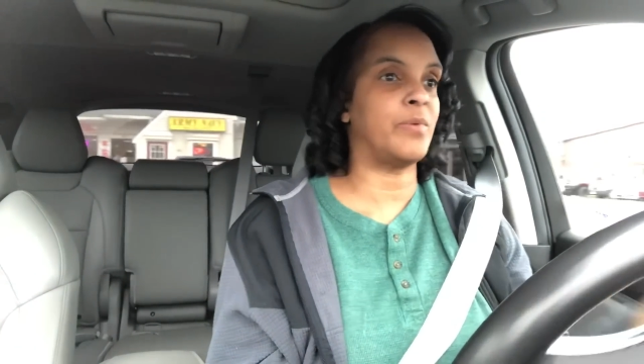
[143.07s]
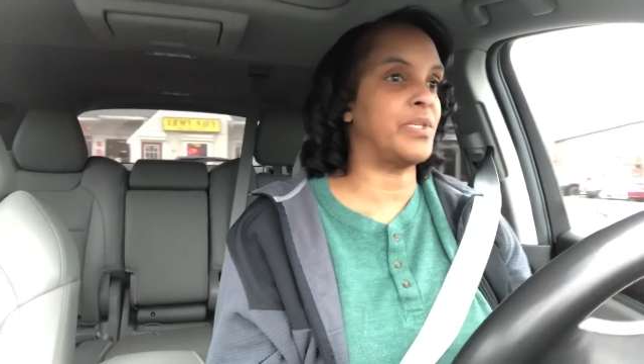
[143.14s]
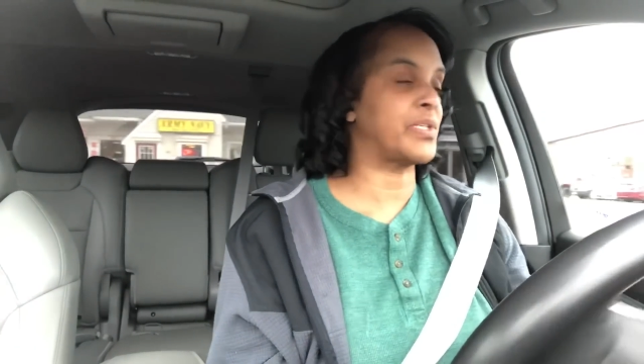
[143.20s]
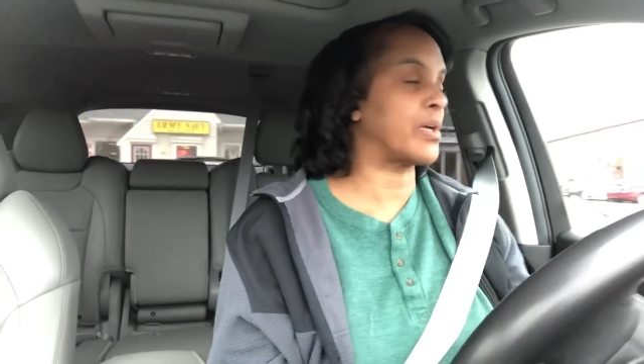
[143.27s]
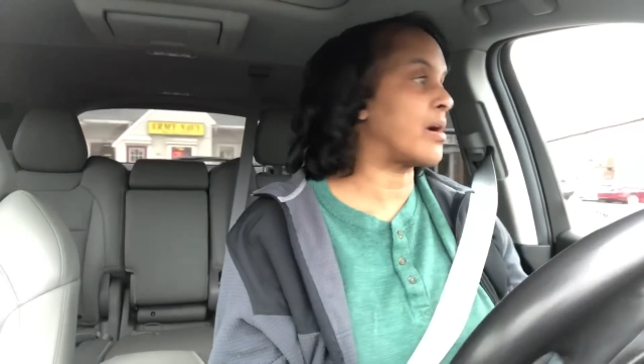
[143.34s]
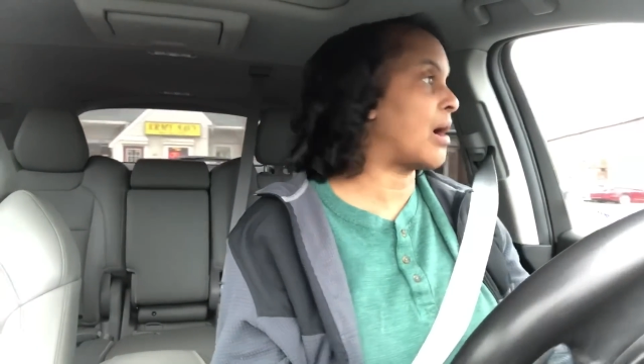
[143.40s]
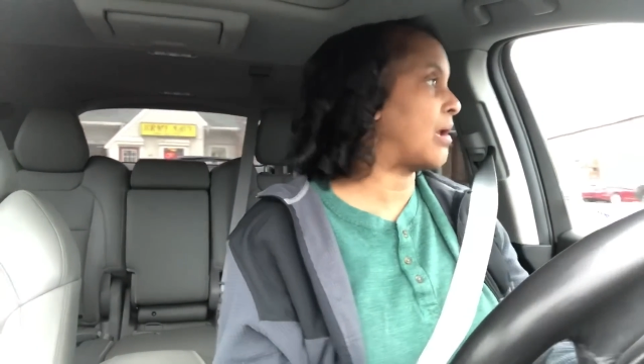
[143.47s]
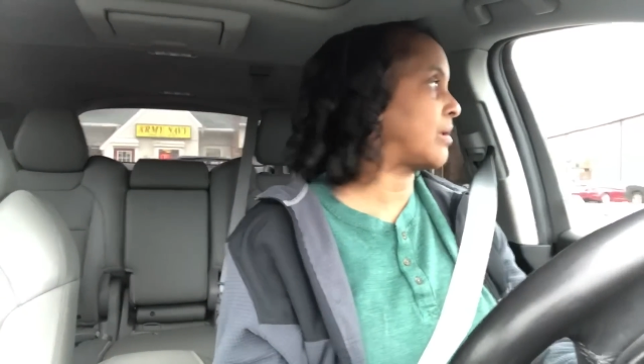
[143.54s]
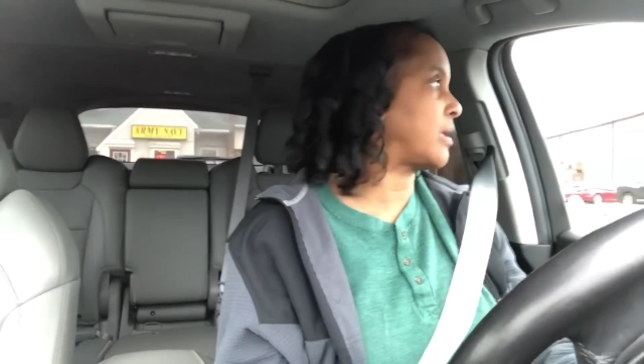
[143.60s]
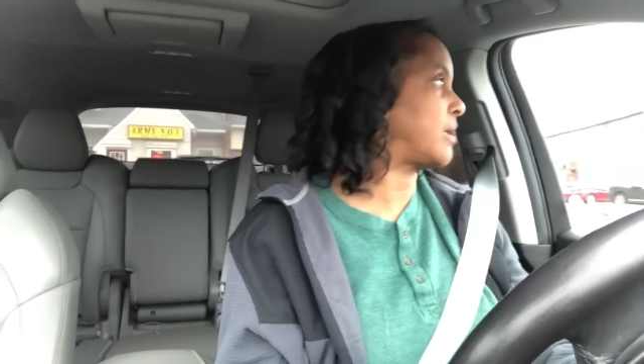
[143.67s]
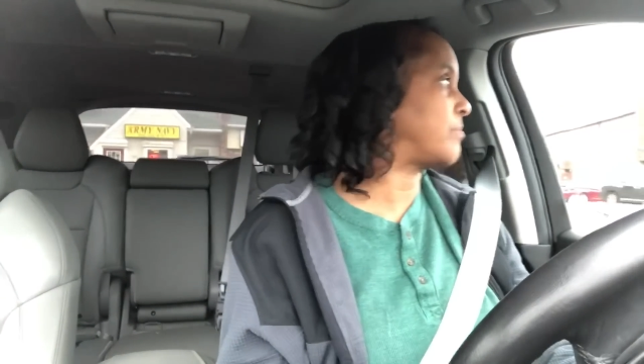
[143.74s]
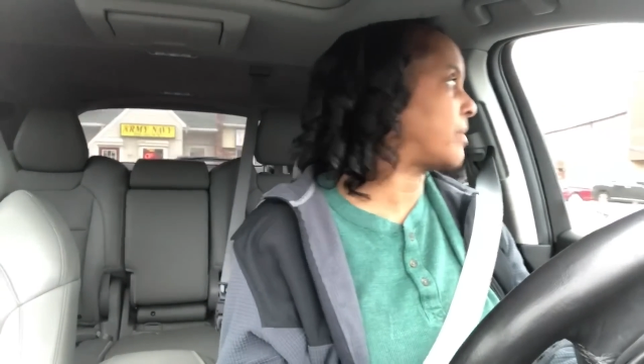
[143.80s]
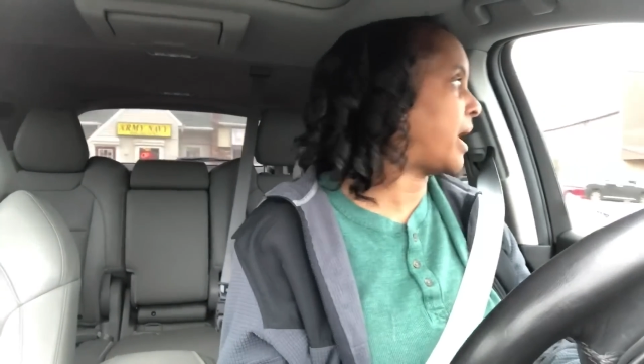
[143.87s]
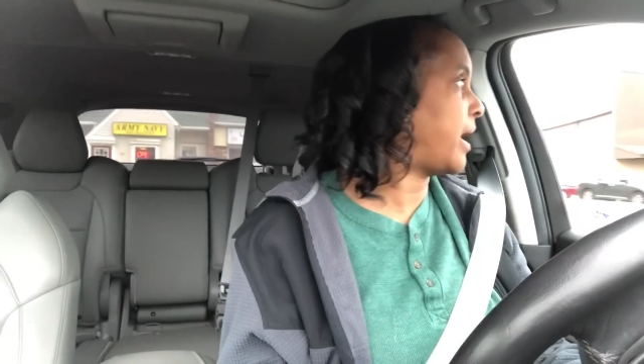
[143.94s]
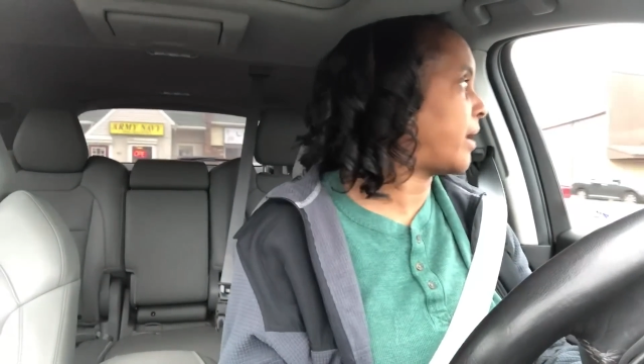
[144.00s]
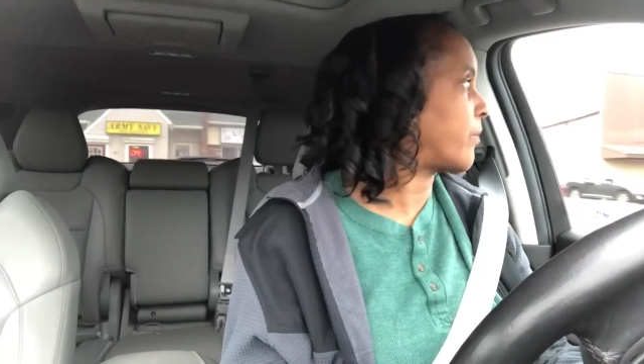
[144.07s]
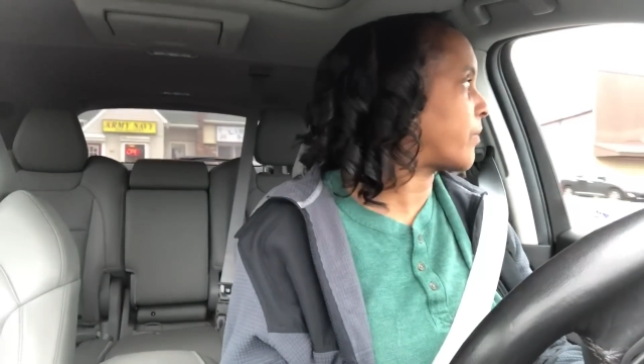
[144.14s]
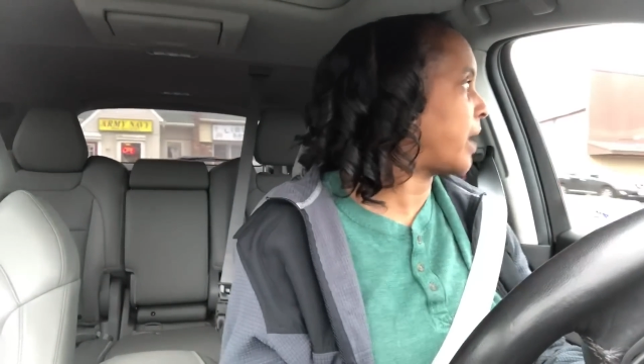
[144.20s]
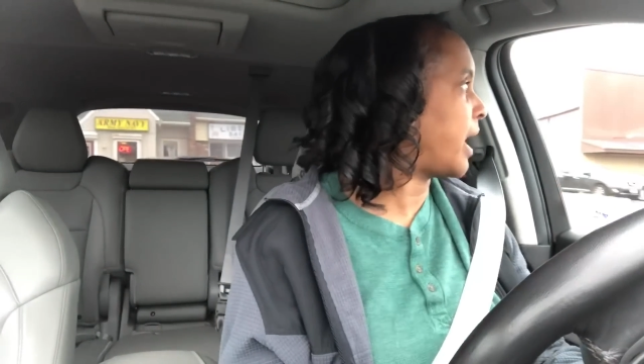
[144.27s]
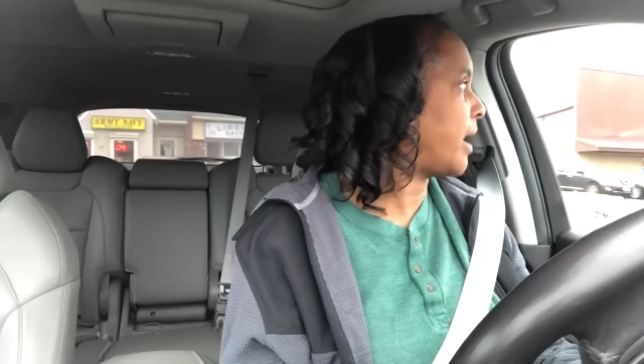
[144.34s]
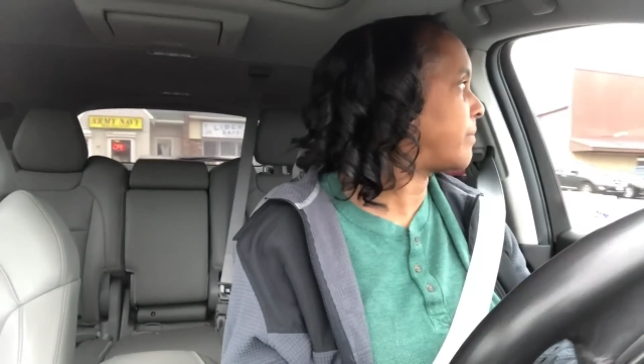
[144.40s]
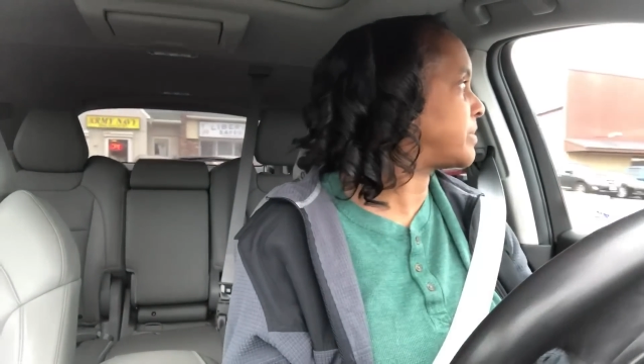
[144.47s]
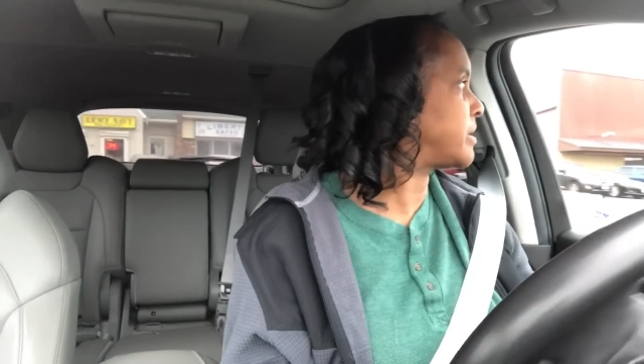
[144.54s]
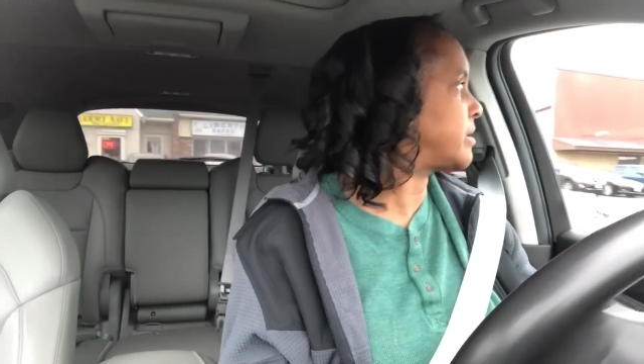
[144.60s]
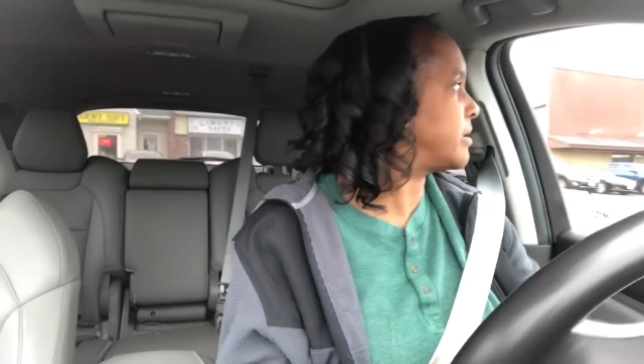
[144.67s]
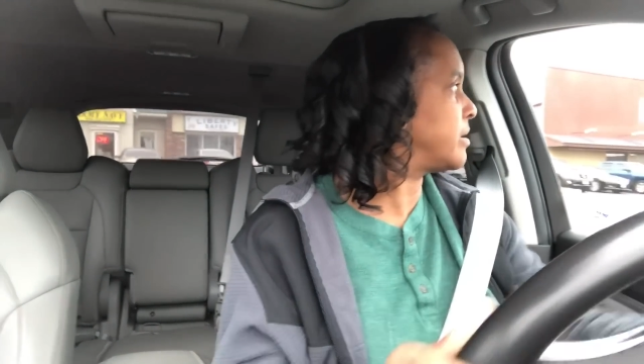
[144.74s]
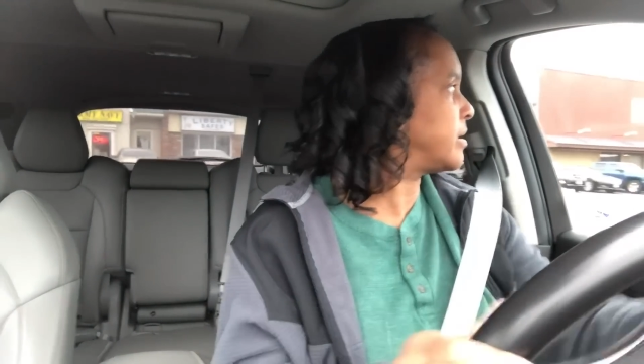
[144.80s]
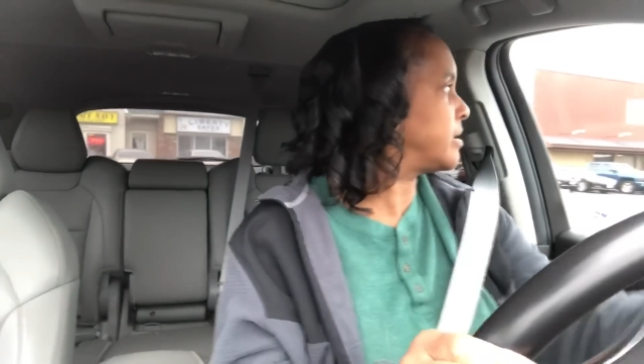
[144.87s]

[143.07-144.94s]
we used to call it getting my hair wrapped.